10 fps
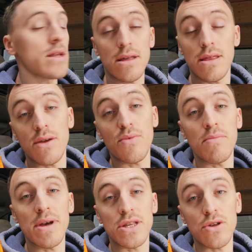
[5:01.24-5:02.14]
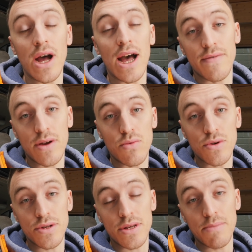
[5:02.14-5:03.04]
Another thing we missed not having
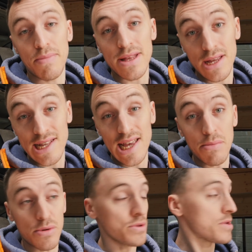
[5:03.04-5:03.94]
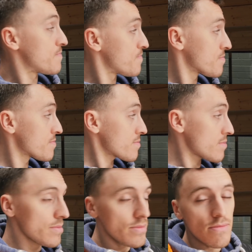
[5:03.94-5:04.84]
was bedside tables.
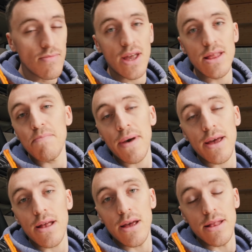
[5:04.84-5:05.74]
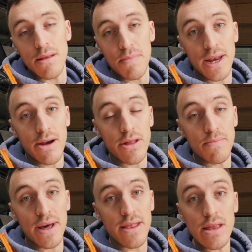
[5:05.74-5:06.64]
in the bed area at the
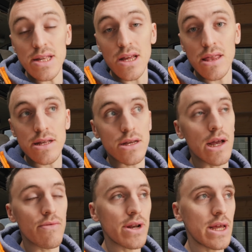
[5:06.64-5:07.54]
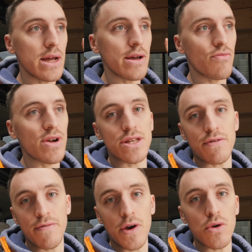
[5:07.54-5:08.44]
back there's nothing to like really like rest a
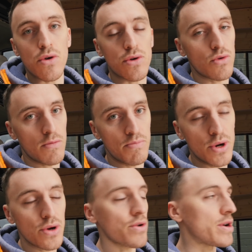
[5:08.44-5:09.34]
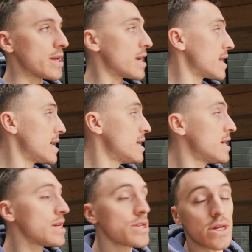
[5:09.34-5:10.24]
phone on or a book or anything like that.
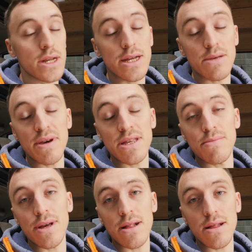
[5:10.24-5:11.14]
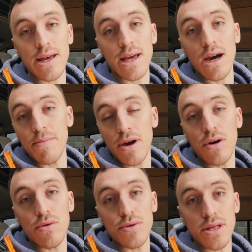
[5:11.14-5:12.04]
So I'd like to make some little like cubby
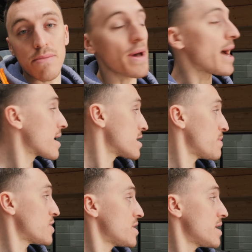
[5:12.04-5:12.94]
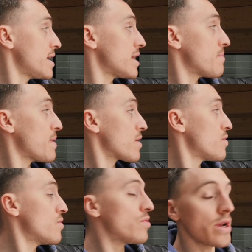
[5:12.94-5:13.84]
holes in the back, especially in the back
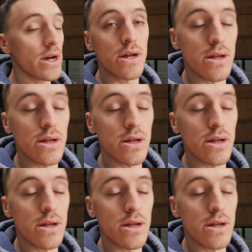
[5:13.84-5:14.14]
corner.